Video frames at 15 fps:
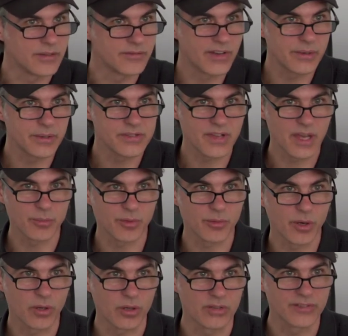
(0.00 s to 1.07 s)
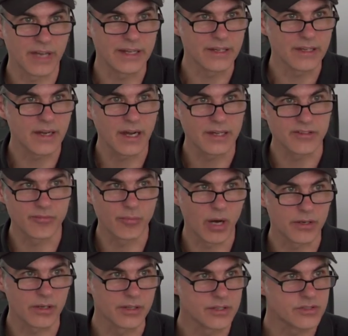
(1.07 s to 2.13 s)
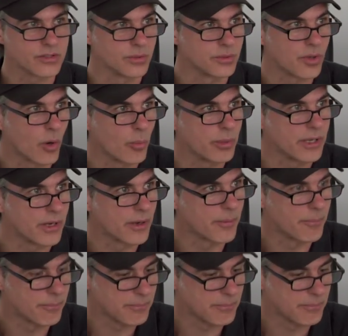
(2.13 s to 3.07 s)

very skeptical of any kind of modernist utopia.